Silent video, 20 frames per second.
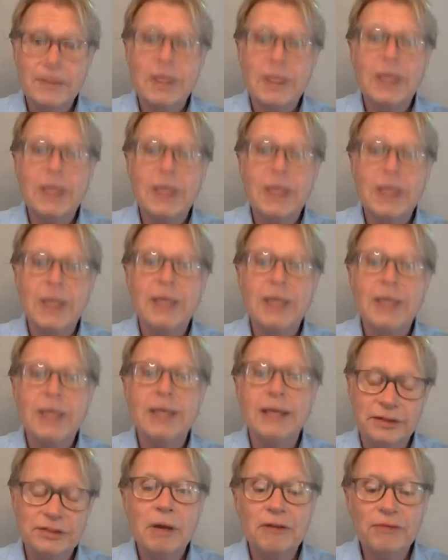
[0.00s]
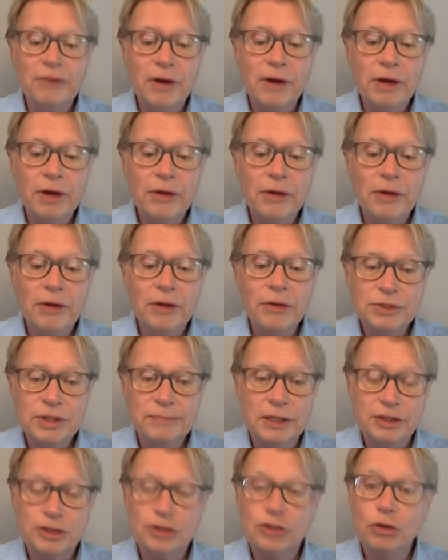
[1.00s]
Yes. My father was a
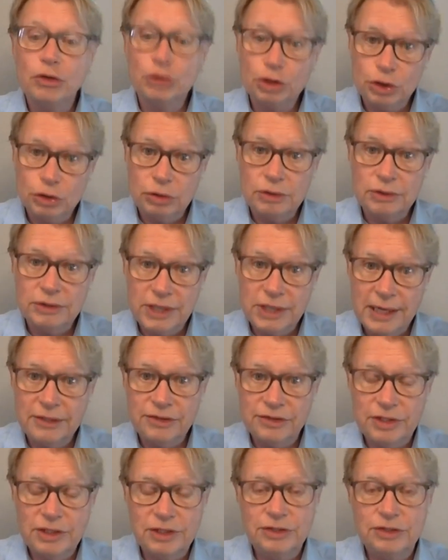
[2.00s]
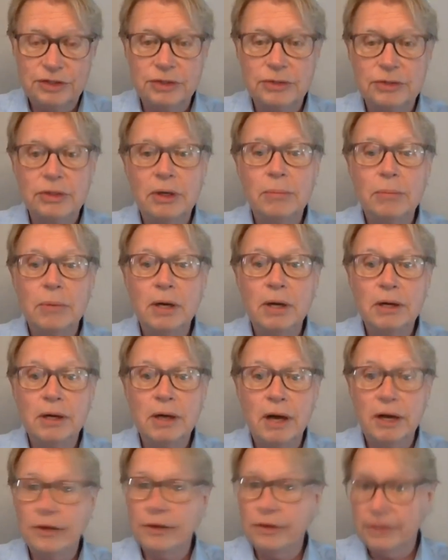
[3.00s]
social dance teacher, among
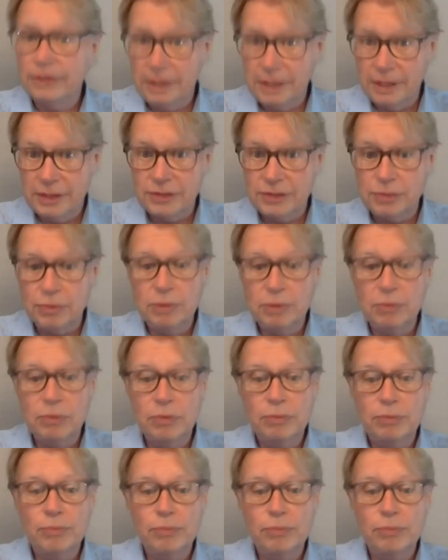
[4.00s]
other things. We were